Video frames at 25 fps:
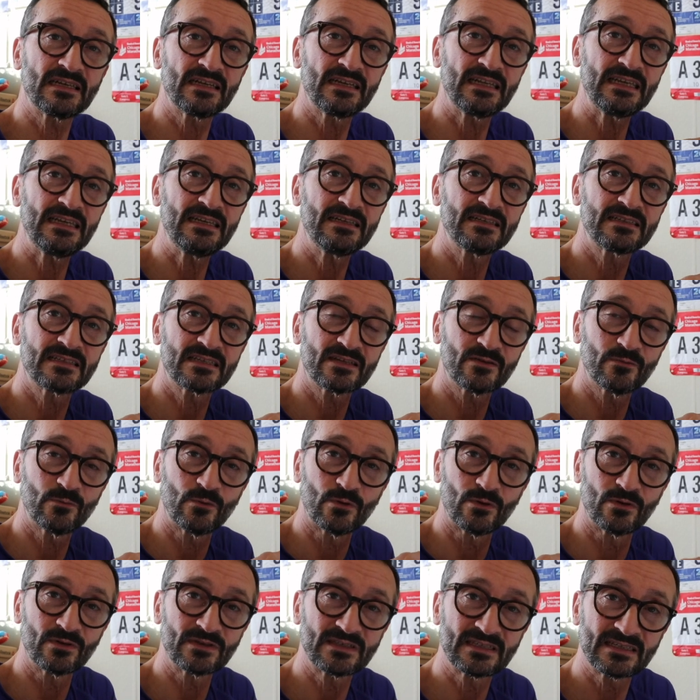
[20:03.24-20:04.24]
lean
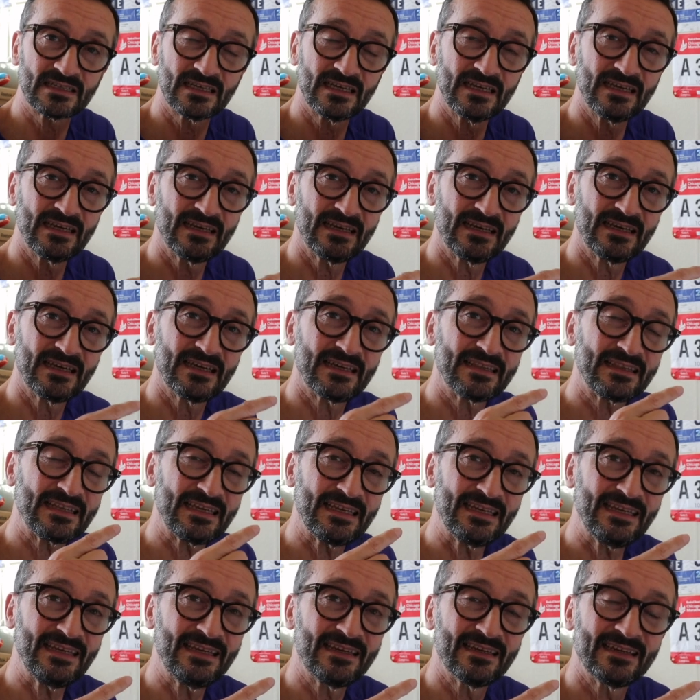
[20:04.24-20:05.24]
towards
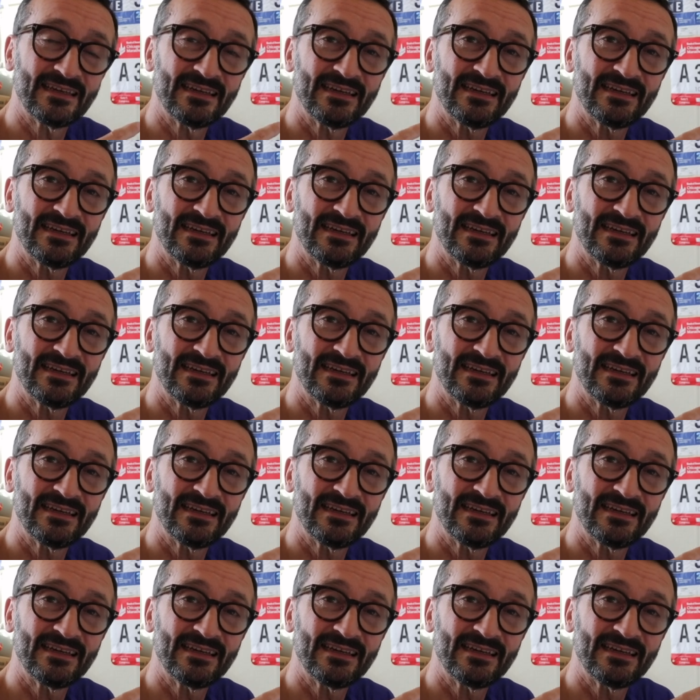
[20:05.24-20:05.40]
the